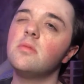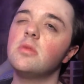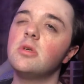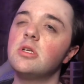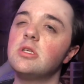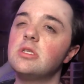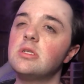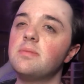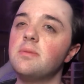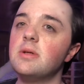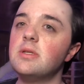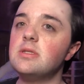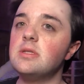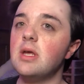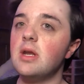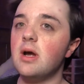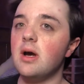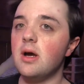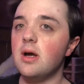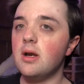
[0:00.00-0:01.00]
Just spritz
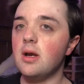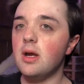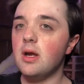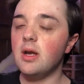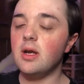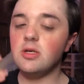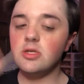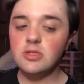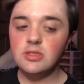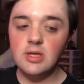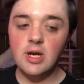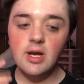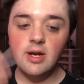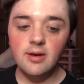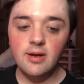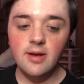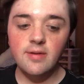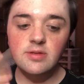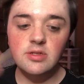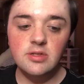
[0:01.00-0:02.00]
that on, and it just kind of
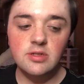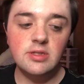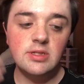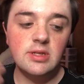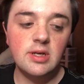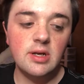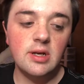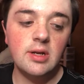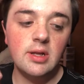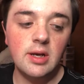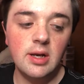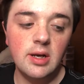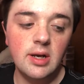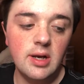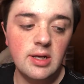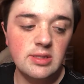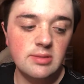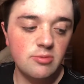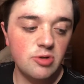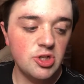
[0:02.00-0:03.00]
gives your skin like a
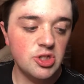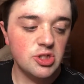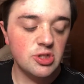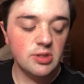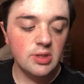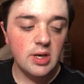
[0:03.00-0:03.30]
nice moisture